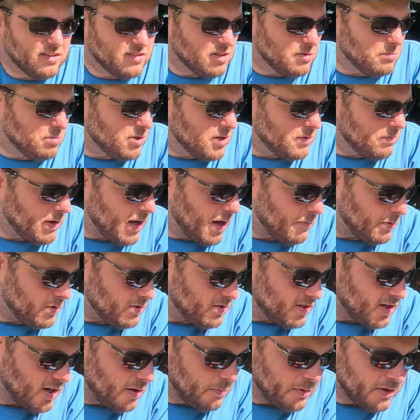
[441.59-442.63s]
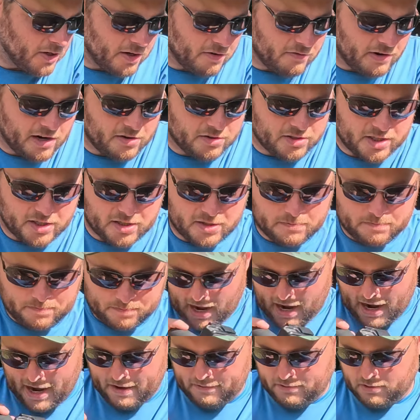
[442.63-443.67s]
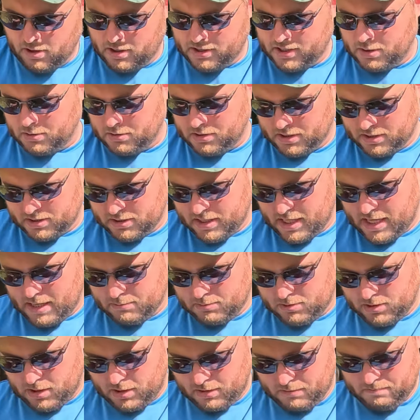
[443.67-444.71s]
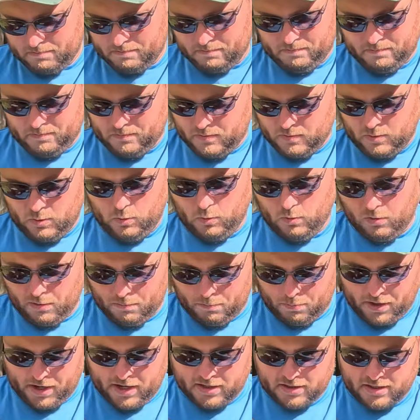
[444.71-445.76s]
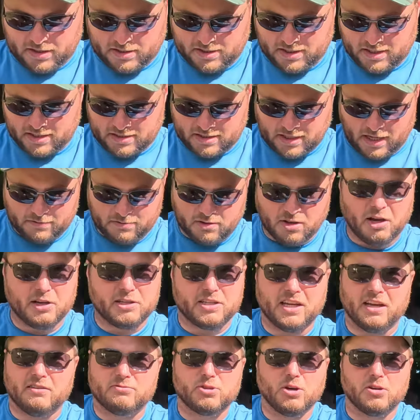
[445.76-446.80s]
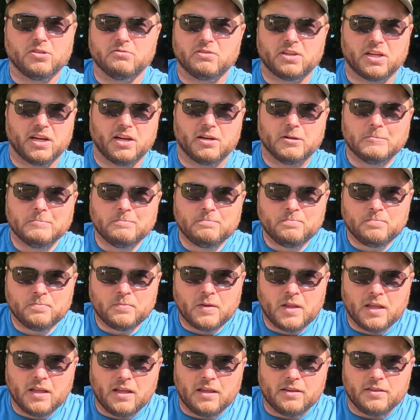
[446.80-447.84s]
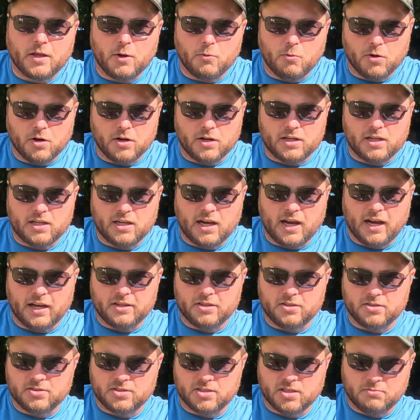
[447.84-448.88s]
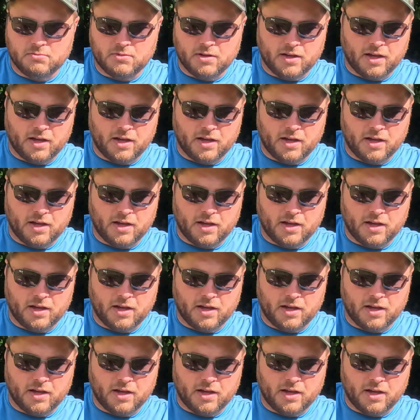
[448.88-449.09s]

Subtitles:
They're a pretty popular company around here. I have no idea what these names are, what brand this is. I have no idea. I don't even care. They work. I use them.